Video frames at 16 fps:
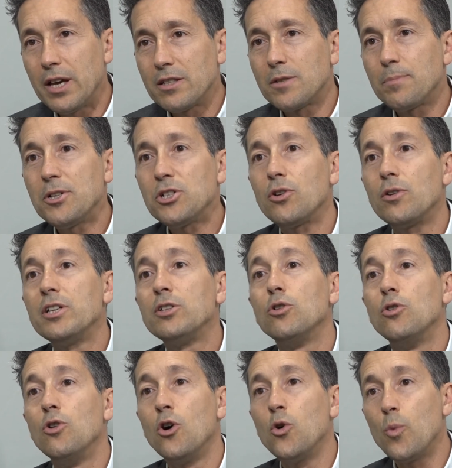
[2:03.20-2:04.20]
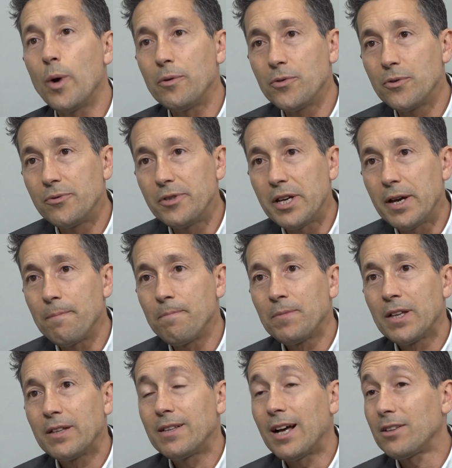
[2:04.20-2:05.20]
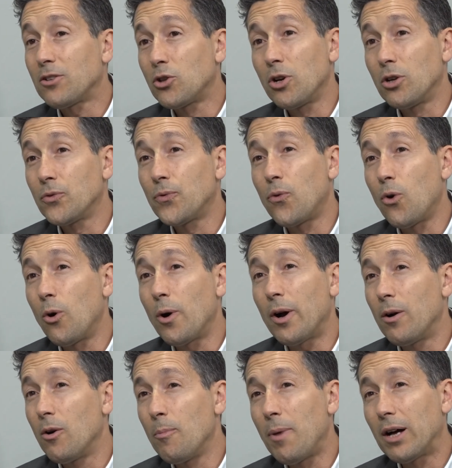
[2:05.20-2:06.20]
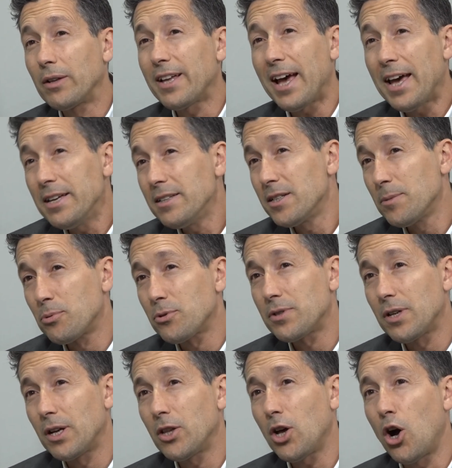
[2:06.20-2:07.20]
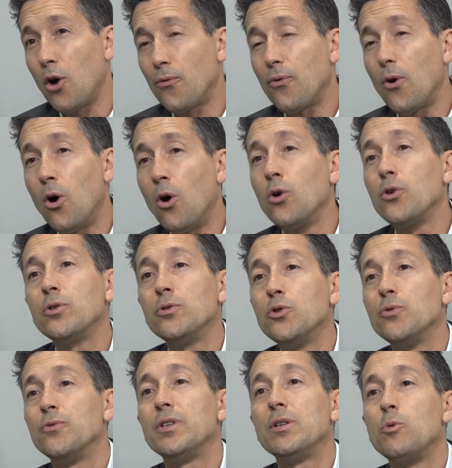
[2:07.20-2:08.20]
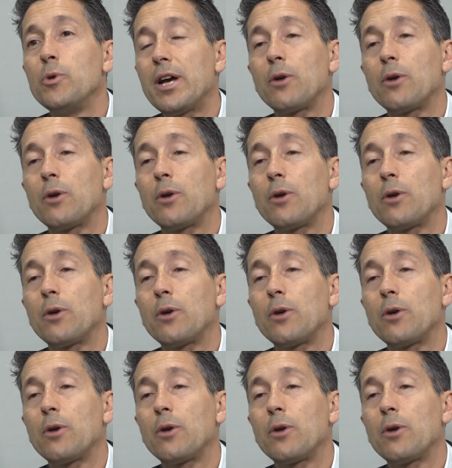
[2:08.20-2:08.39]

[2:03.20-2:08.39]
and especially the long wave UVA, that account for about 80% of all UV we